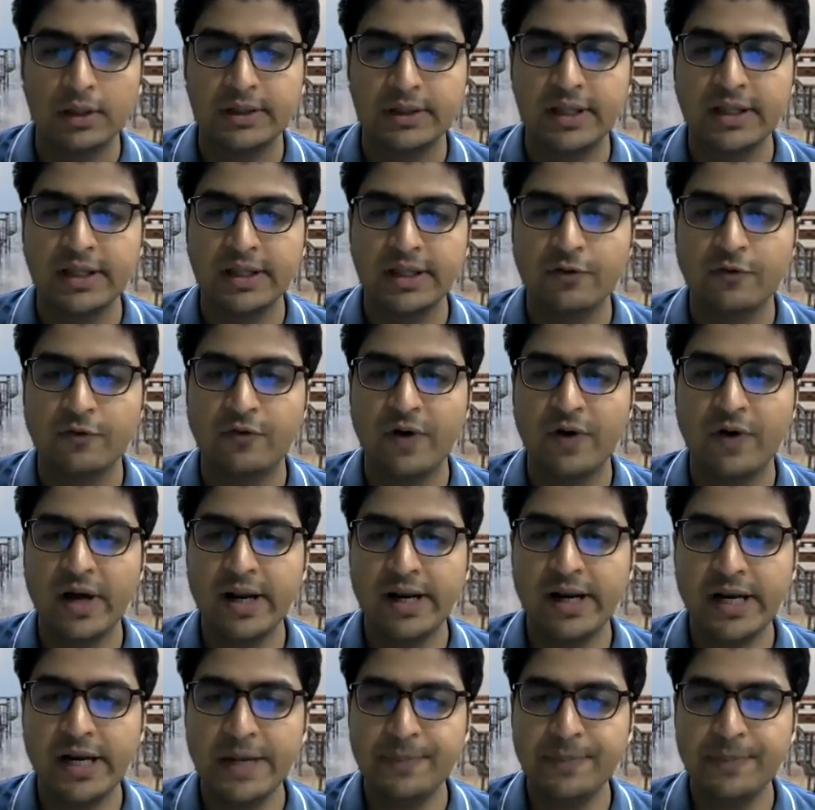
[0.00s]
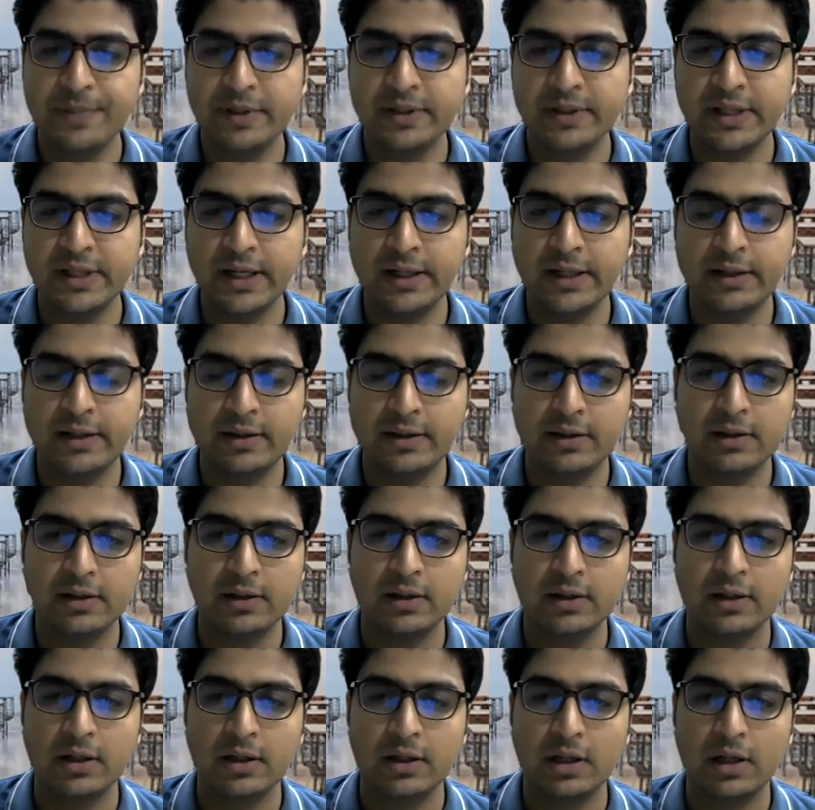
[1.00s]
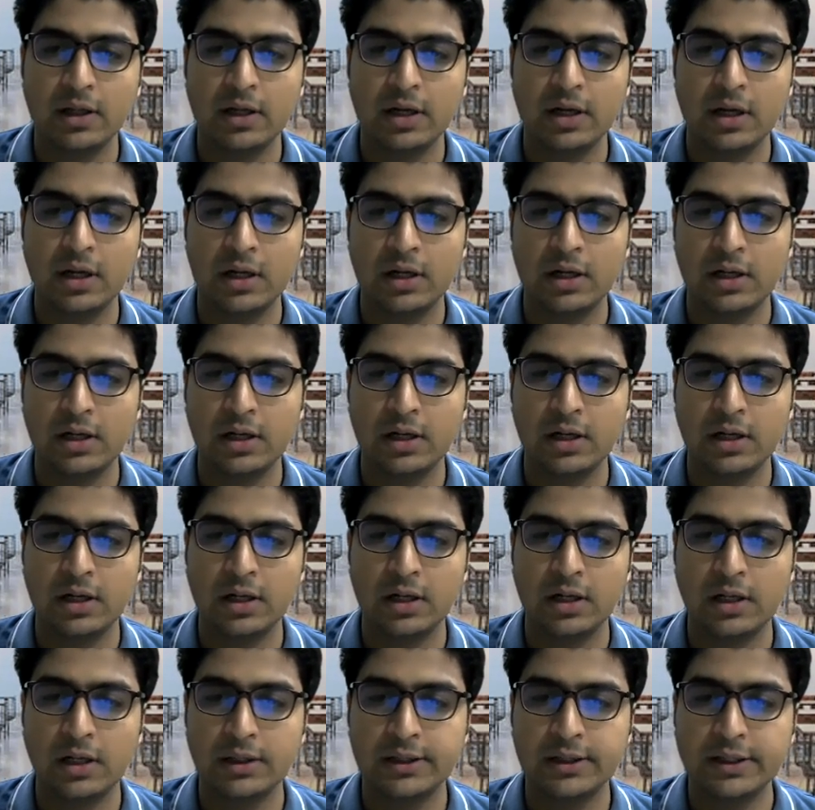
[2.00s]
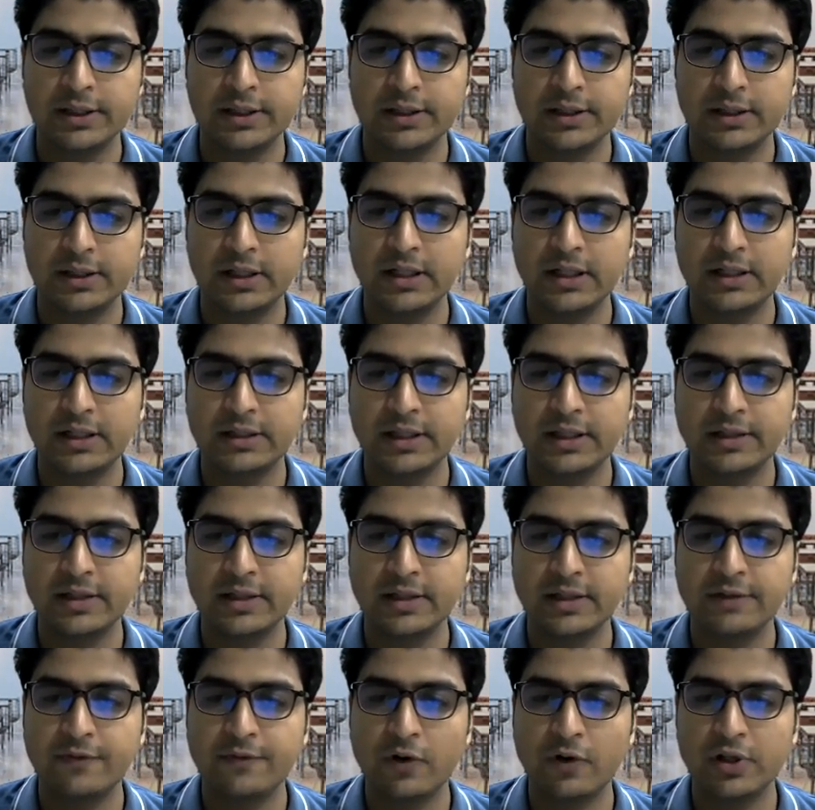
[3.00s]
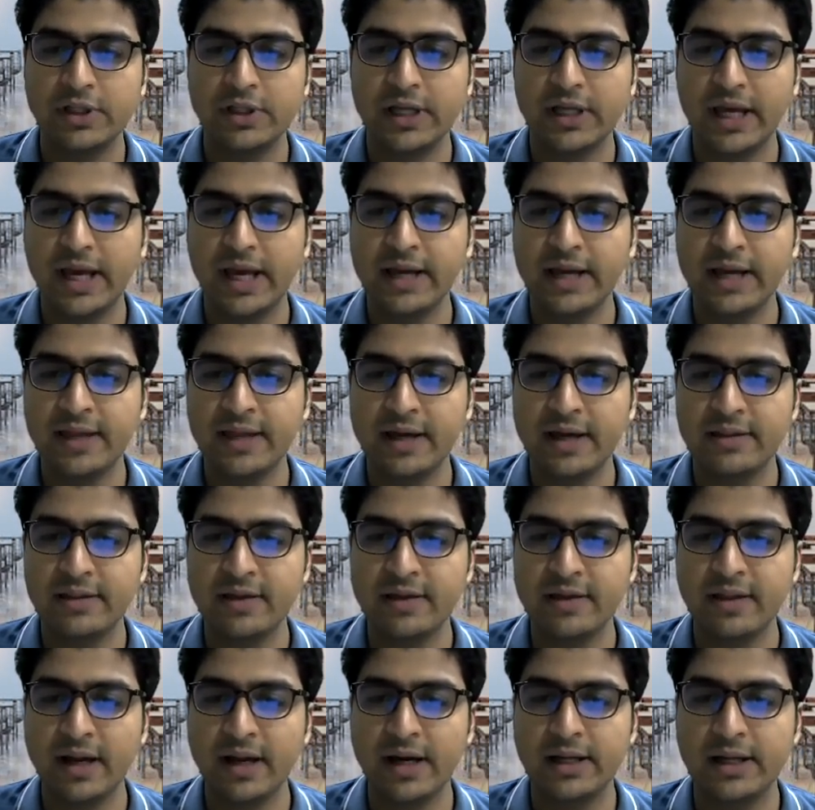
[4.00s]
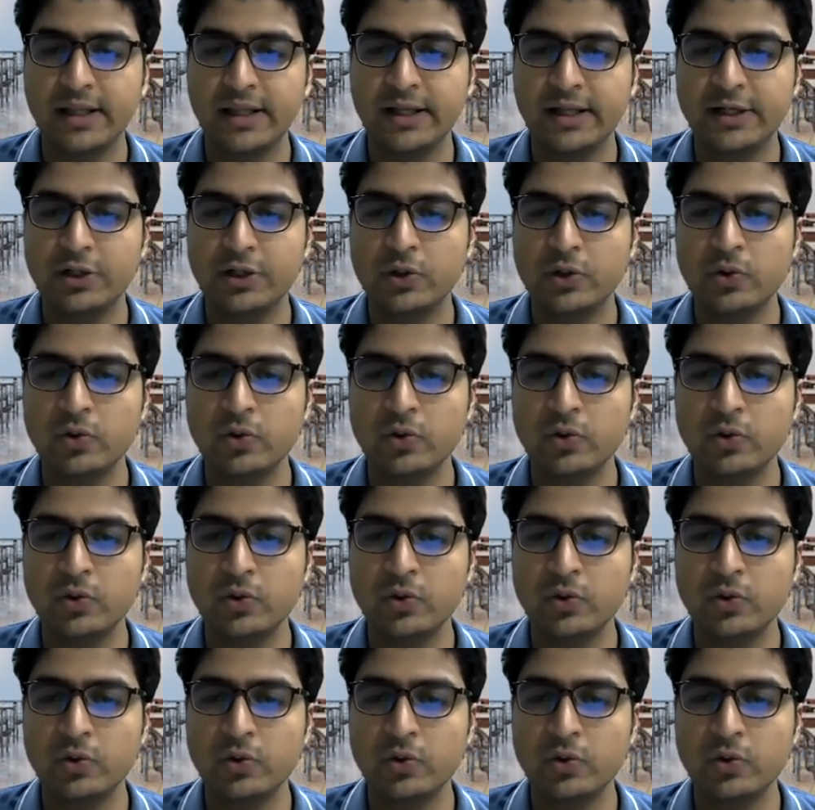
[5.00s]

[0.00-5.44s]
this 1 represents the this is for the x-axis and this